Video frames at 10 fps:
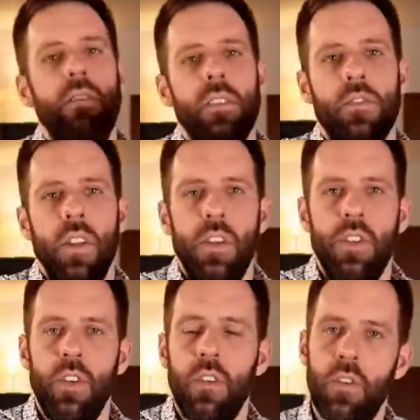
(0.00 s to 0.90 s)

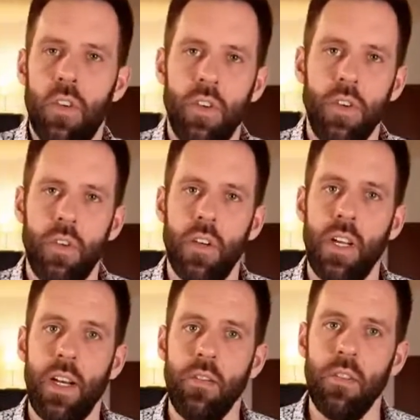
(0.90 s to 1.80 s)
strategy on growing your
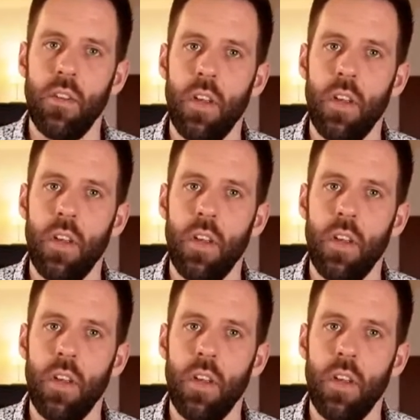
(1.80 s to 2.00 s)
account.